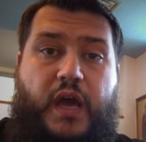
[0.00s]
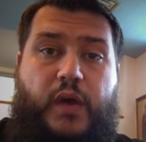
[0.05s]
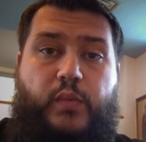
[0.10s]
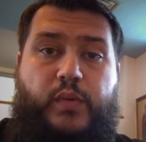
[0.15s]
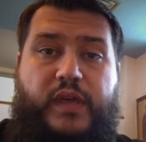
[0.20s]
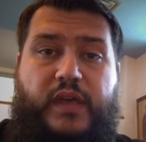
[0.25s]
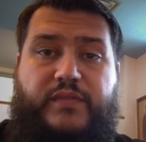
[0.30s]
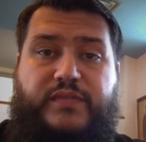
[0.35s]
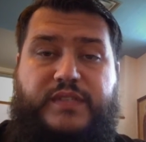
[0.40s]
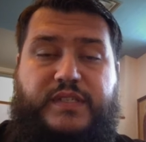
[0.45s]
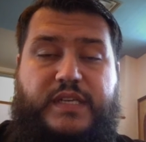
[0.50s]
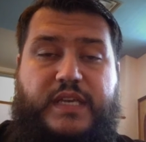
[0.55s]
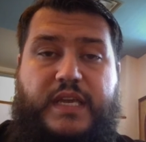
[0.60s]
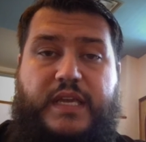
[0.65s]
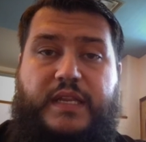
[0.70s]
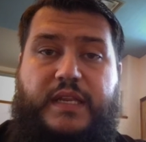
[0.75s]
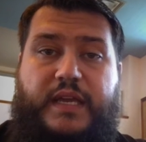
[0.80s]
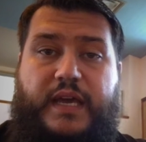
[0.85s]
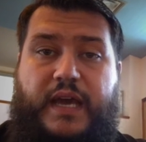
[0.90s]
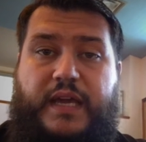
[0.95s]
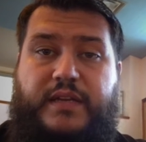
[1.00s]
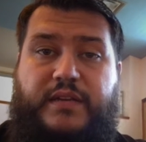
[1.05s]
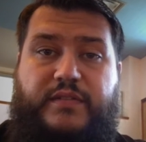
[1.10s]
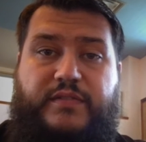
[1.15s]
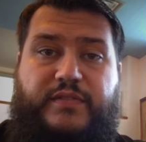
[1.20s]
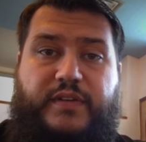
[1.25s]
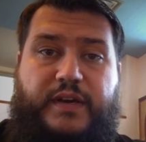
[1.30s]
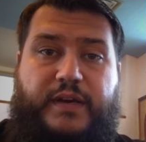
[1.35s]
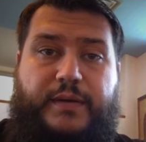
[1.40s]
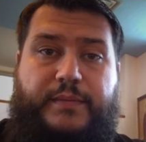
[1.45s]
we have seen kind
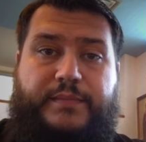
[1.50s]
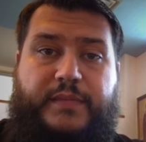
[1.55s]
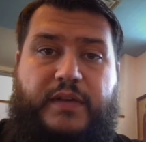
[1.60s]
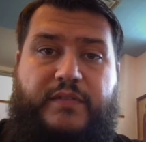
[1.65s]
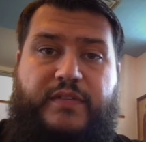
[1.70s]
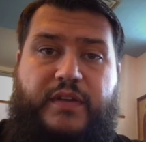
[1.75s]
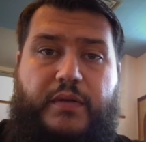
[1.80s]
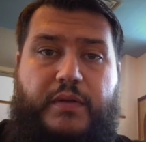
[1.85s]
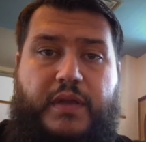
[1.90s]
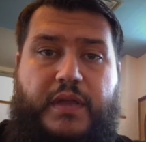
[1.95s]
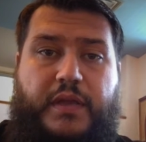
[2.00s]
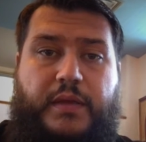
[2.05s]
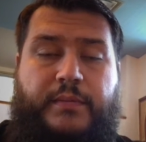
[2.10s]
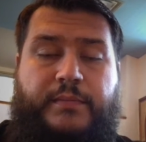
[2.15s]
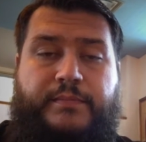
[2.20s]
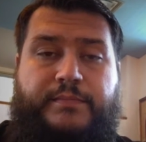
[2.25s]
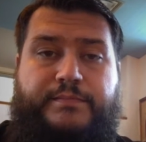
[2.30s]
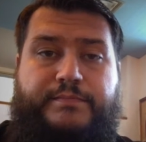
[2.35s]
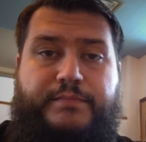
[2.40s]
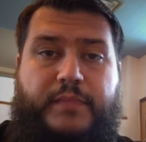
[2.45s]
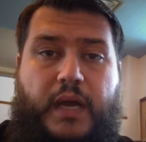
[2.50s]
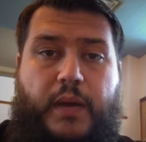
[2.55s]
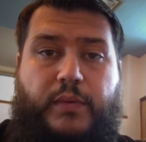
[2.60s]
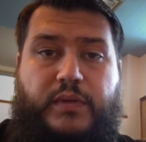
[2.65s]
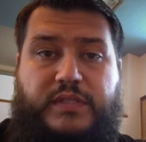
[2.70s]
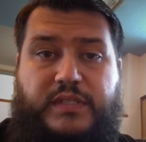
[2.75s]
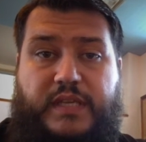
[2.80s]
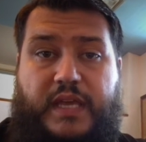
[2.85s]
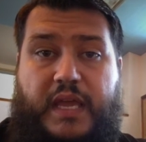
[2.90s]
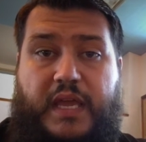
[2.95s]
of a very, I
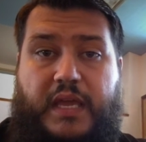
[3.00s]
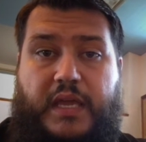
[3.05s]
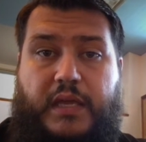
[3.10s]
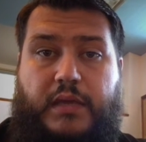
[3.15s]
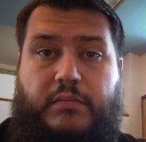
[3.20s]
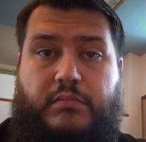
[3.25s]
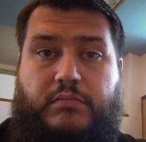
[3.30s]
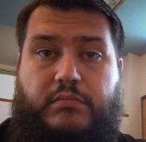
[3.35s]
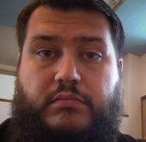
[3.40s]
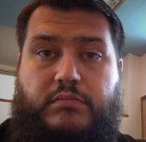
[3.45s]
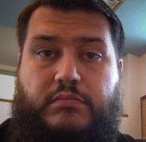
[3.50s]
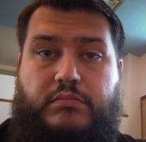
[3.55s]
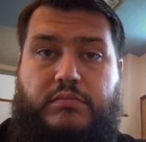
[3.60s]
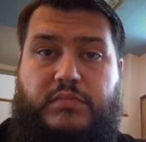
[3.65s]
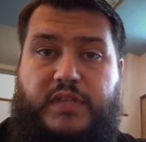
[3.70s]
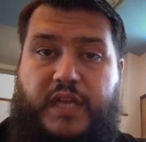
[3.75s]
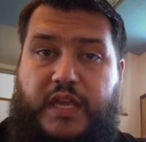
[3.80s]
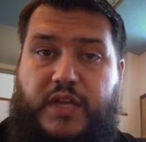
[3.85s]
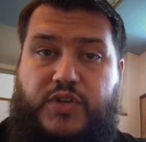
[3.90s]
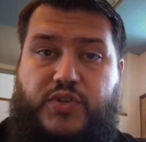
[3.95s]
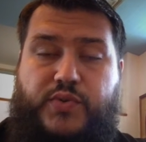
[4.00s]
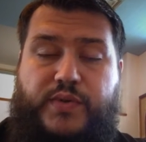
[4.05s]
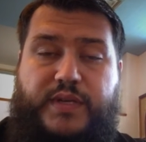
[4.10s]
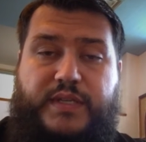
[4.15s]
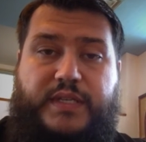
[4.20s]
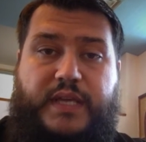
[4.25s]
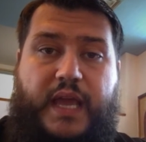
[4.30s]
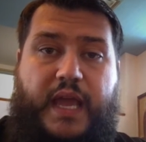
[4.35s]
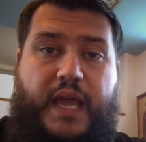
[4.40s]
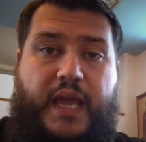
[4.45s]
would say,
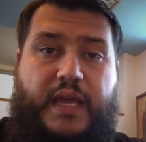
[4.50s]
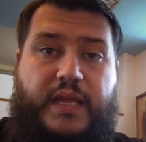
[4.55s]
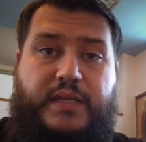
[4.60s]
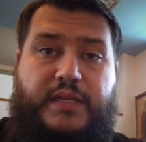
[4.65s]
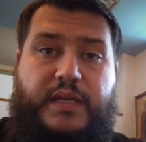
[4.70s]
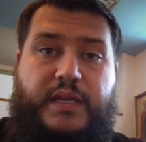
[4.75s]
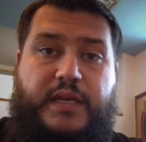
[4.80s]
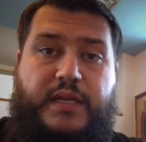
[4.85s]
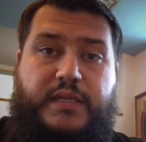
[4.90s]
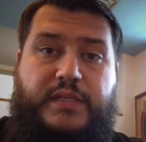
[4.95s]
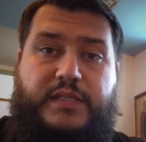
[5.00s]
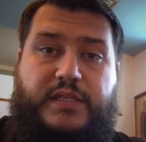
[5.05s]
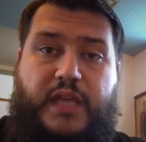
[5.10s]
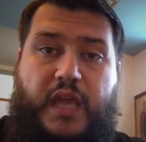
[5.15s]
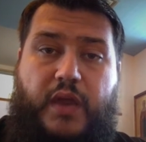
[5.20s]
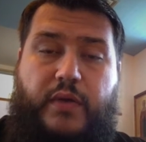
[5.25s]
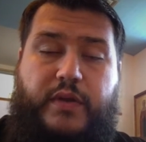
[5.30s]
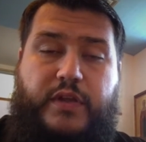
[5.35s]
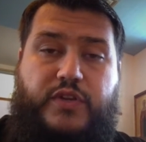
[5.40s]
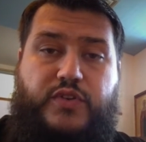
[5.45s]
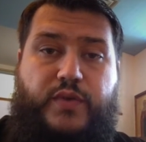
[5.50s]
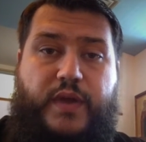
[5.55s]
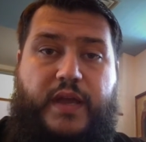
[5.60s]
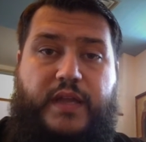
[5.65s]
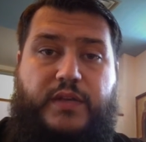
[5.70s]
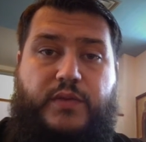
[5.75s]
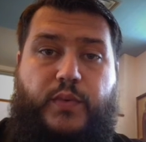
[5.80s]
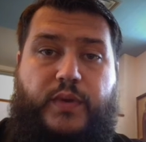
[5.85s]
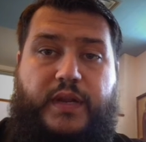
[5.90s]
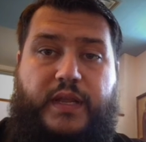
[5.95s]
dangerous and scary
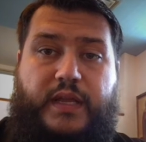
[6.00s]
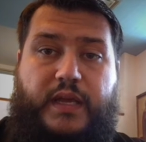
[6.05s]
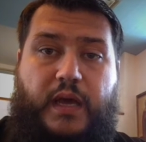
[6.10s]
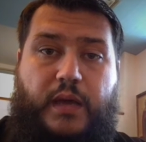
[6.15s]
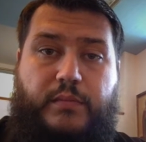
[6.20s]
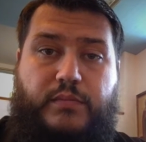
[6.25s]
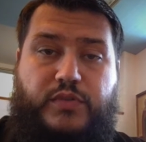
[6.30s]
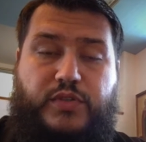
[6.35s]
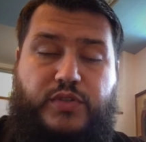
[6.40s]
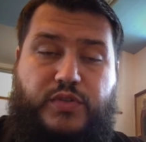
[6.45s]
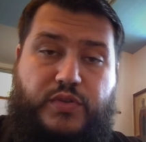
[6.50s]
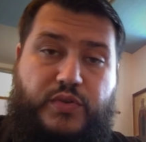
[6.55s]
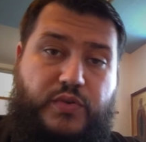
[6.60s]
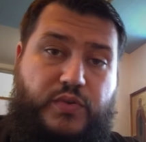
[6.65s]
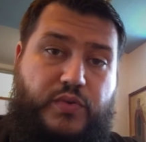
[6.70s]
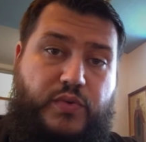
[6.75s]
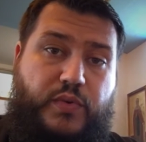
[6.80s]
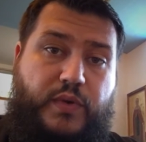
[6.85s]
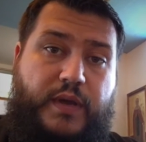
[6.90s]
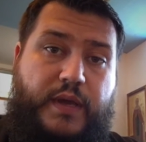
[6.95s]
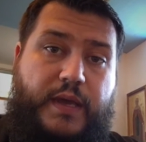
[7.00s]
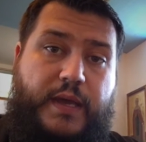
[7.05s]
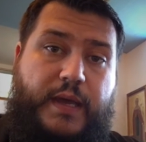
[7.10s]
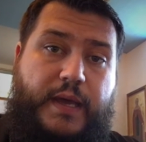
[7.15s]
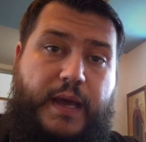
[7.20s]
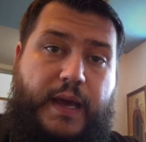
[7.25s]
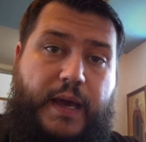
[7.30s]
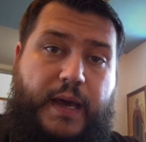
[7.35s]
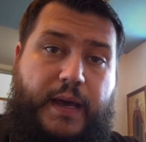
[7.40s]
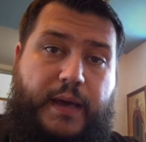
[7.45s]
trend when it comes to
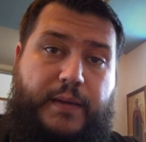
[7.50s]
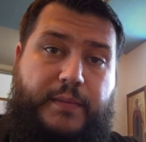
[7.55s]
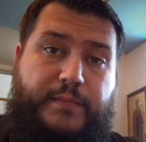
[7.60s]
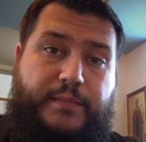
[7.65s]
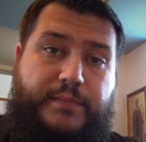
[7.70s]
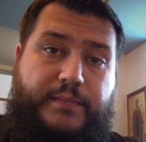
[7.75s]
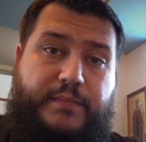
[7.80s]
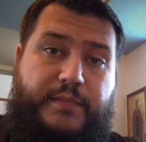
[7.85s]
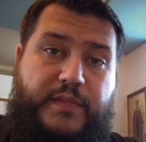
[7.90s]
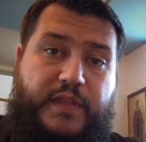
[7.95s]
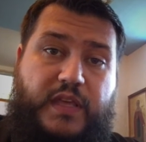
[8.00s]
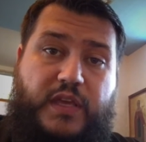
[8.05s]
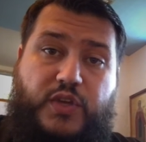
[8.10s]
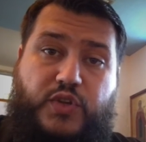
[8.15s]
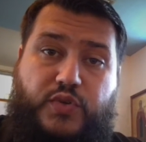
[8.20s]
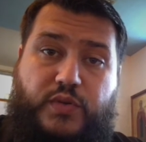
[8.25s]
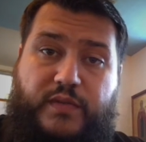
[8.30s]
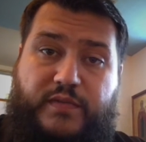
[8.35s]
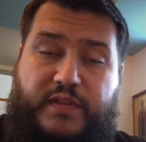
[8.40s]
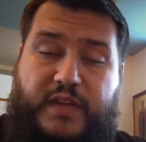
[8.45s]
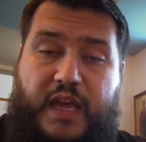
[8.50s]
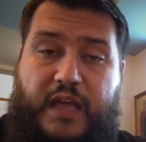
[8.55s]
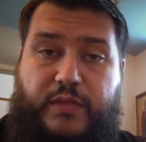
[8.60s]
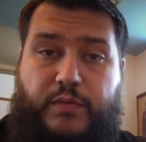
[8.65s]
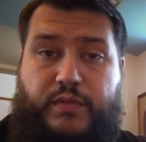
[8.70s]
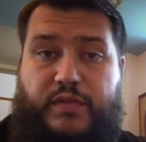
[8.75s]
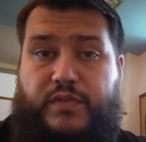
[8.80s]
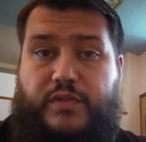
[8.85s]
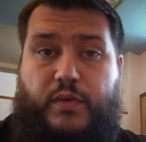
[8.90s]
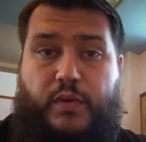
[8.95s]
the issue of
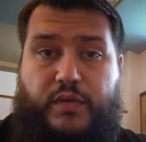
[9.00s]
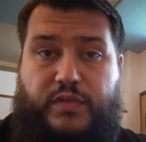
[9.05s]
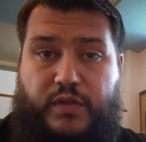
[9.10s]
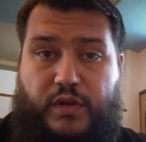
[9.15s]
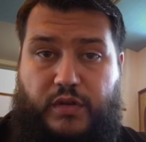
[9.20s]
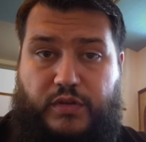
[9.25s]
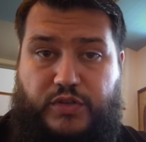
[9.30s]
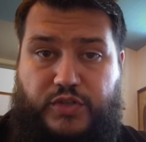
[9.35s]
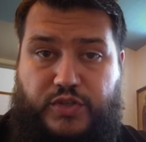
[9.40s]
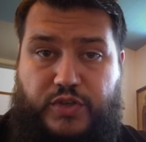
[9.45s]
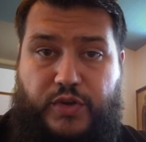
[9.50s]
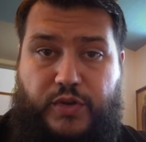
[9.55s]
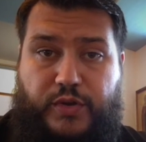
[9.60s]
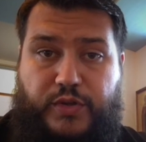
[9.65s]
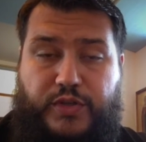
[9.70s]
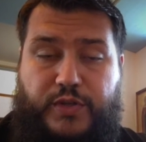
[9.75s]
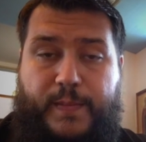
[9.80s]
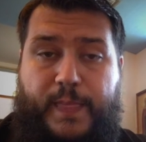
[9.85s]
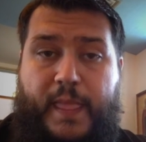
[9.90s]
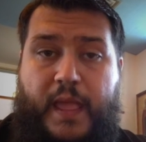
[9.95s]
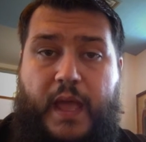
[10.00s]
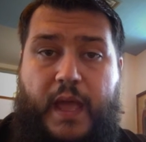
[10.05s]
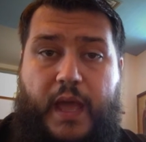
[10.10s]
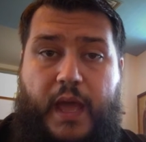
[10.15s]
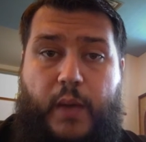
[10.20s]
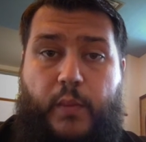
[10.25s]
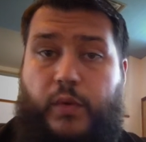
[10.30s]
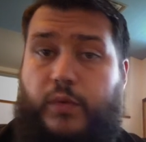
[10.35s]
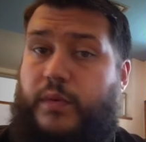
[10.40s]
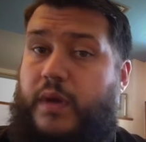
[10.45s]
death within the Orthodox Church.
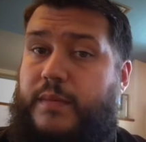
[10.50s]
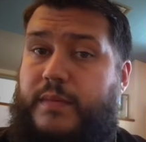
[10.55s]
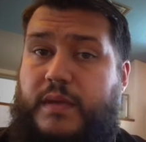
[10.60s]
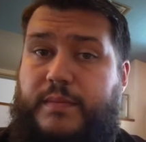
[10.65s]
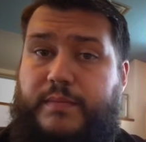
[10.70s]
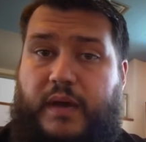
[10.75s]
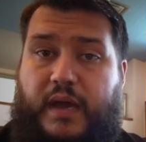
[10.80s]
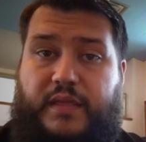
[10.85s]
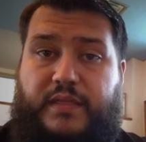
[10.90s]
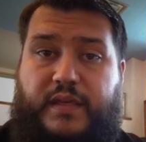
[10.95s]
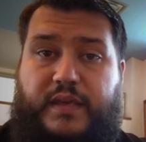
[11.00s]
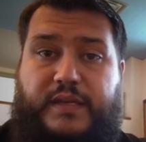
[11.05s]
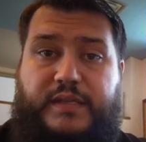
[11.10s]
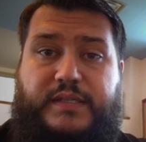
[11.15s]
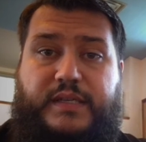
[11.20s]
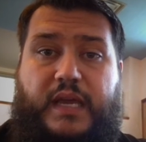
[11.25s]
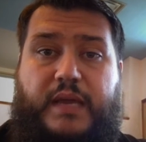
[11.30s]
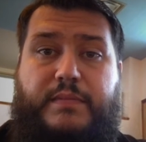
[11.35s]
And what do I mean by this?